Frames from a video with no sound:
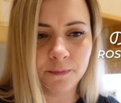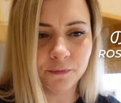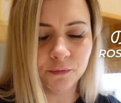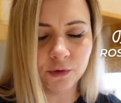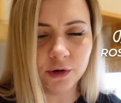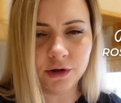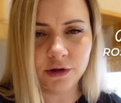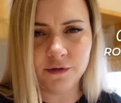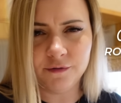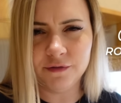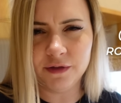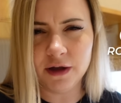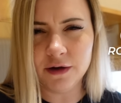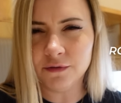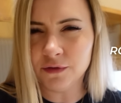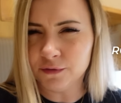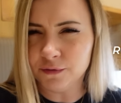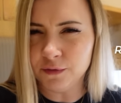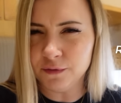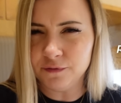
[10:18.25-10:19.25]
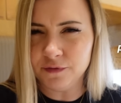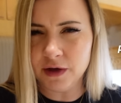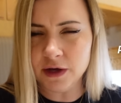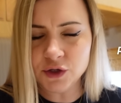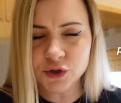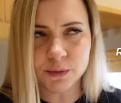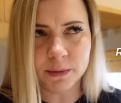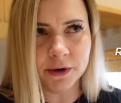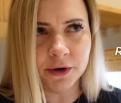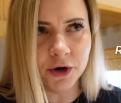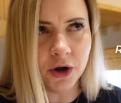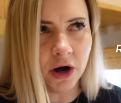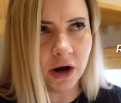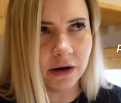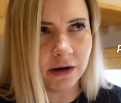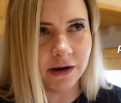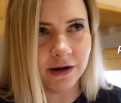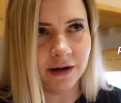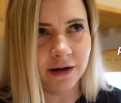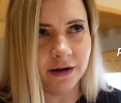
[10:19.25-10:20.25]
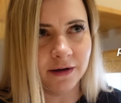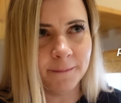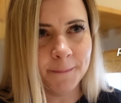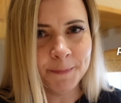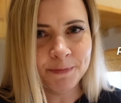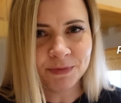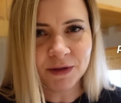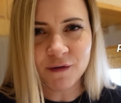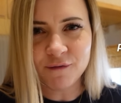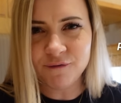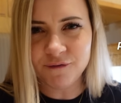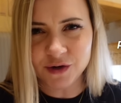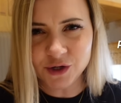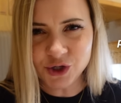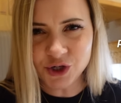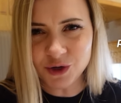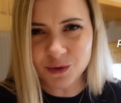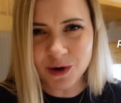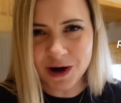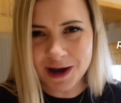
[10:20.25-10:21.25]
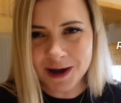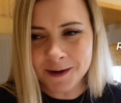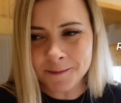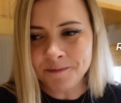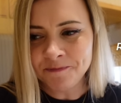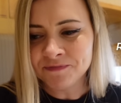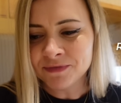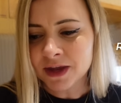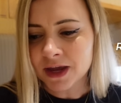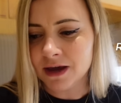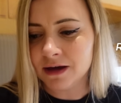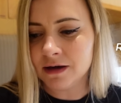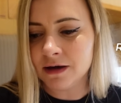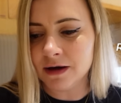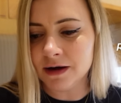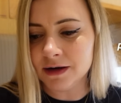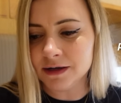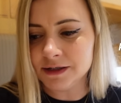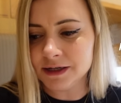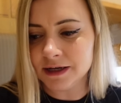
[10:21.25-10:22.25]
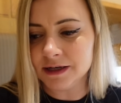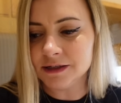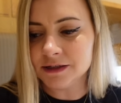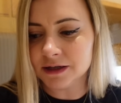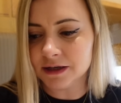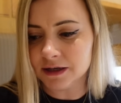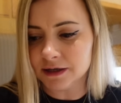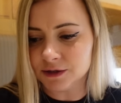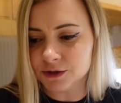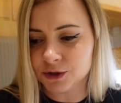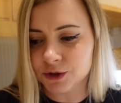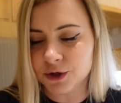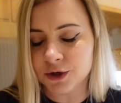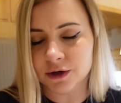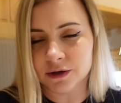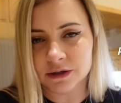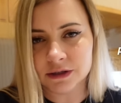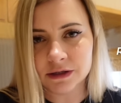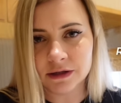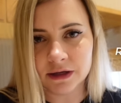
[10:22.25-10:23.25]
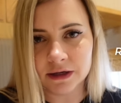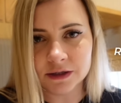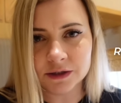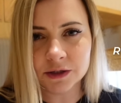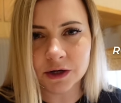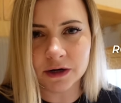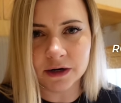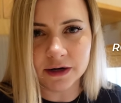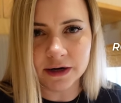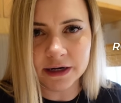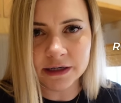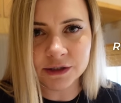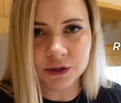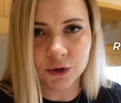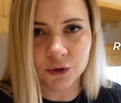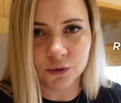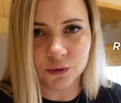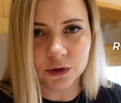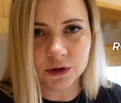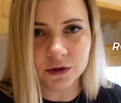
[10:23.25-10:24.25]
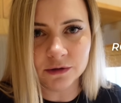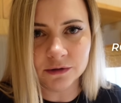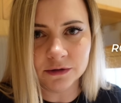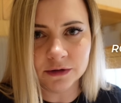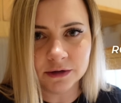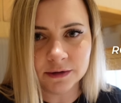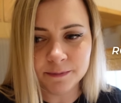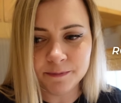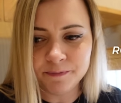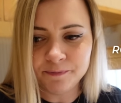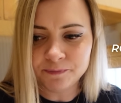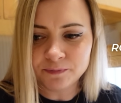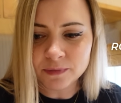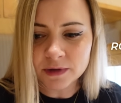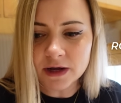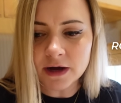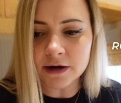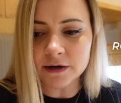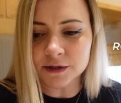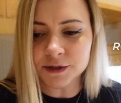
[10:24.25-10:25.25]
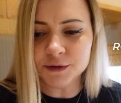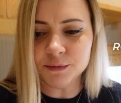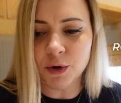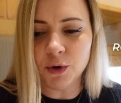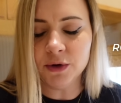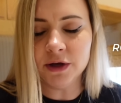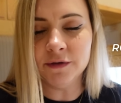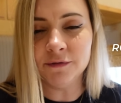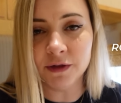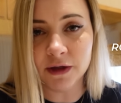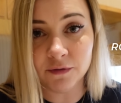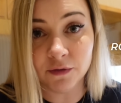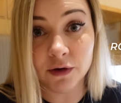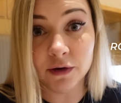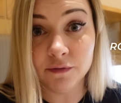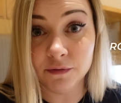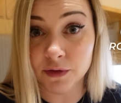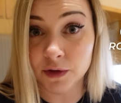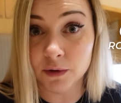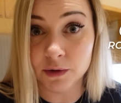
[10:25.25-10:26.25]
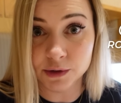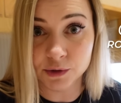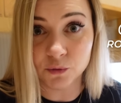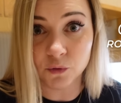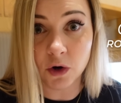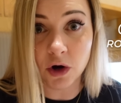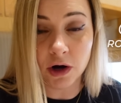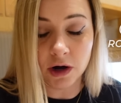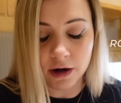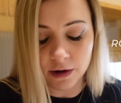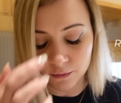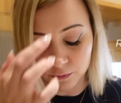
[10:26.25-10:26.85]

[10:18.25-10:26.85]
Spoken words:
Really flavorful fish, but not in a fishy way. It kind of tastes like it's cooked. Like it's got a nice grilled, kind of smoky flavor, even though it's raw.